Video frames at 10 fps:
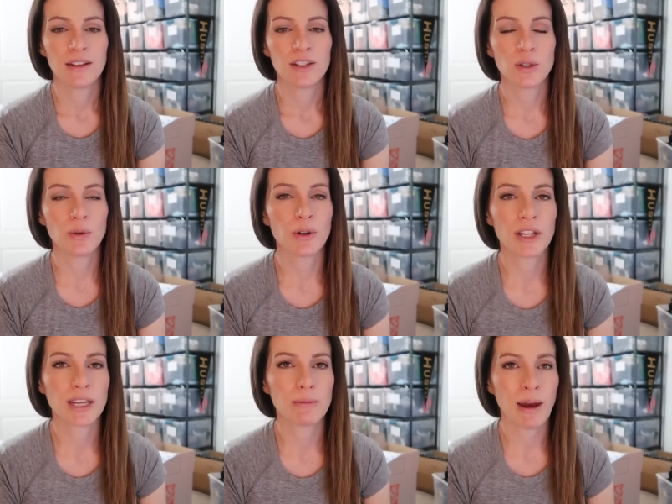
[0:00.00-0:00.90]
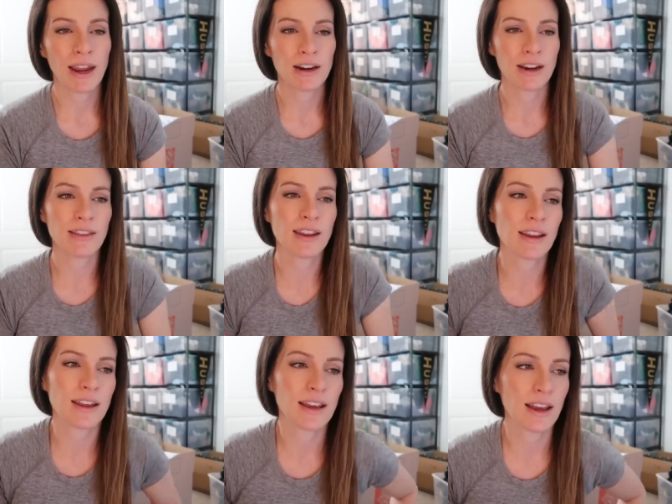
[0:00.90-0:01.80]
to a really good buyer. I
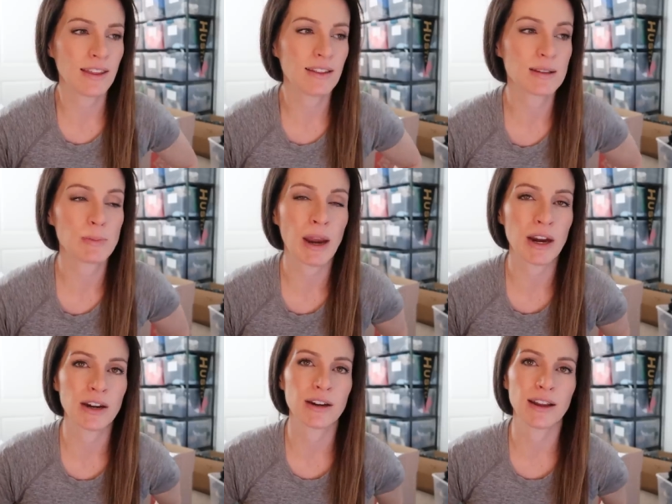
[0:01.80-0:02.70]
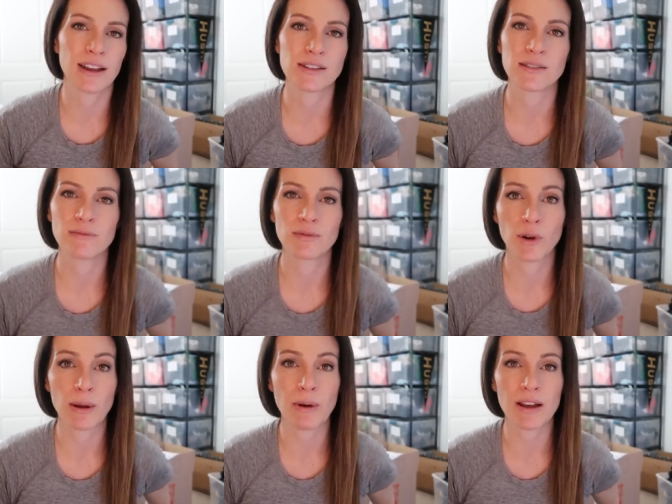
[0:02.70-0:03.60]
think this buyer has
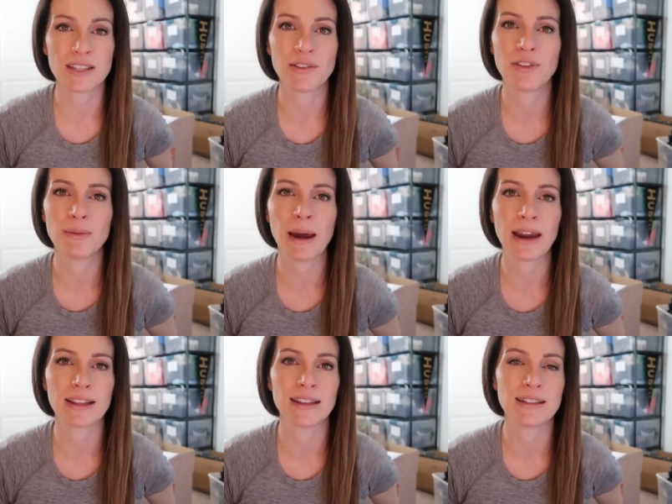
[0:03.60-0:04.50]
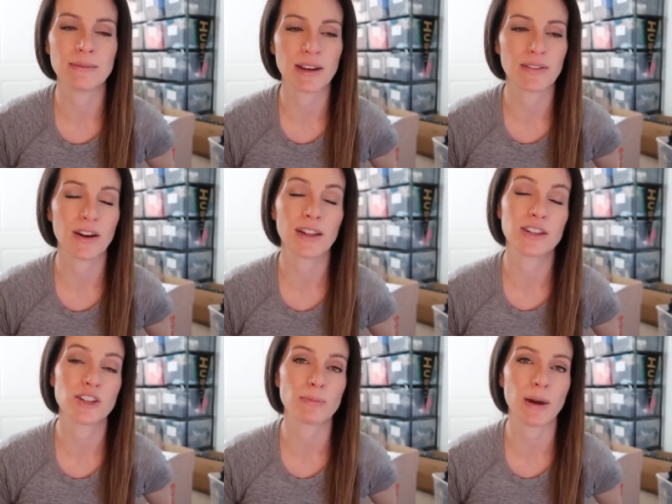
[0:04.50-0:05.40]
great positive feedback, and they seem like a very
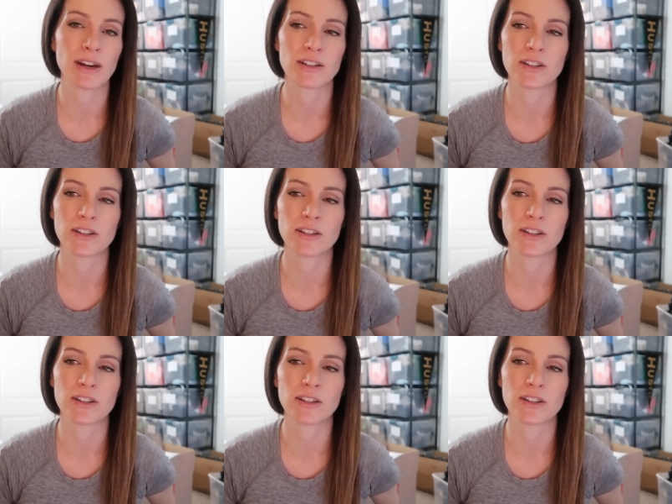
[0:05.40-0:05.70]
legit buyer,